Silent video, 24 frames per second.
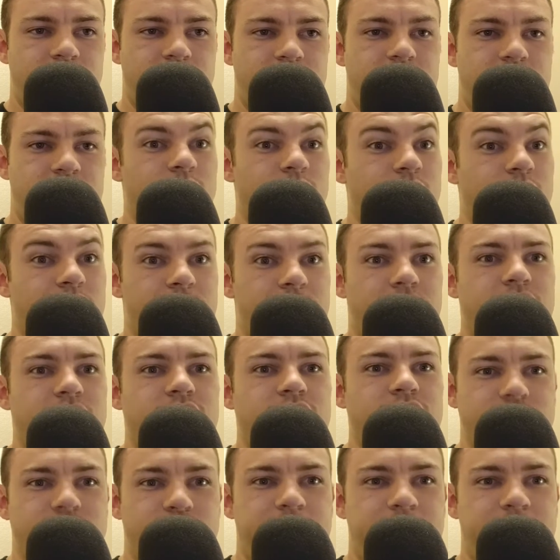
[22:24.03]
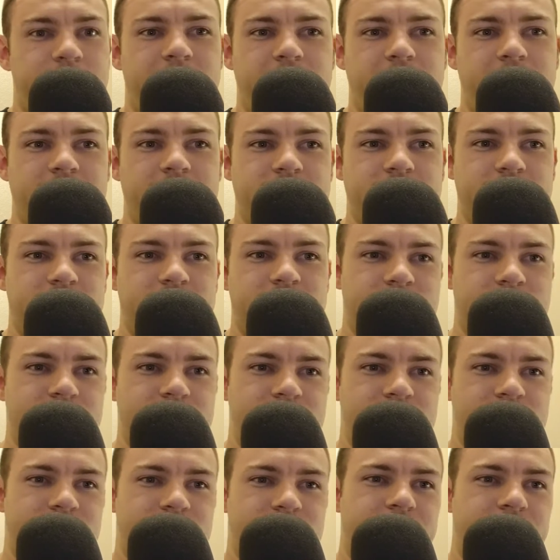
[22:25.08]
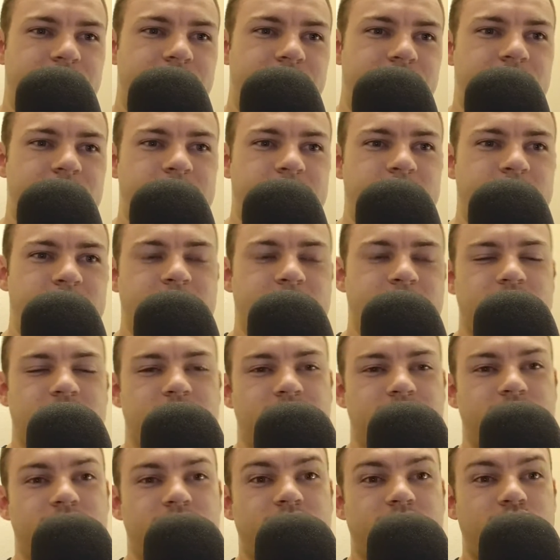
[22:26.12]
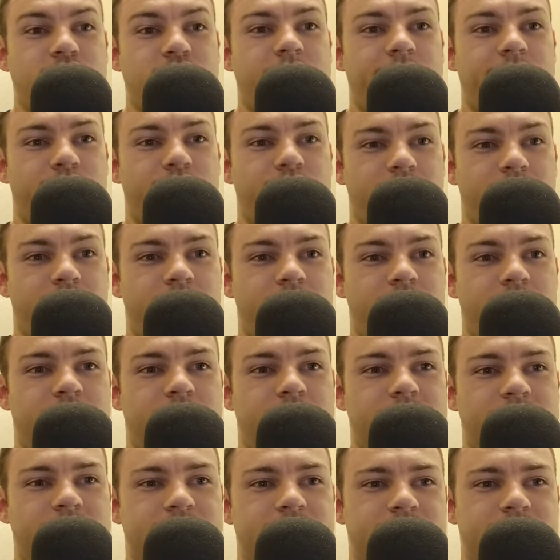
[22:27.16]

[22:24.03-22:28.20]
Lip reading: well, your parents or your family must have traveled a lot.